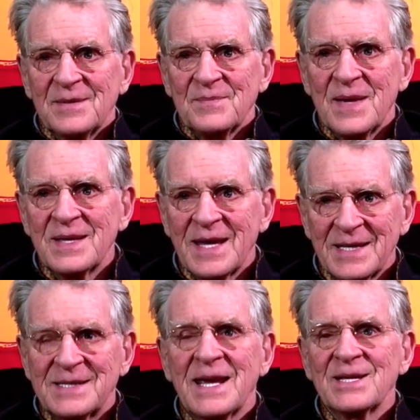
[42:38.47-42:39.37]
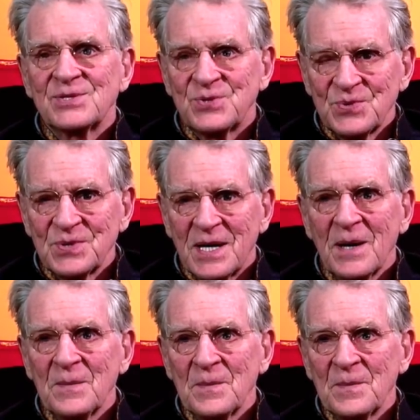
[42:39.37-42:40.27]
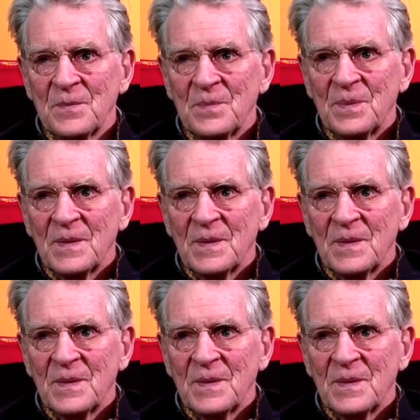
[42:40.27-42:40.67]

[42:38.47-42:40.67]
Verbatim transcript: May that day soon come.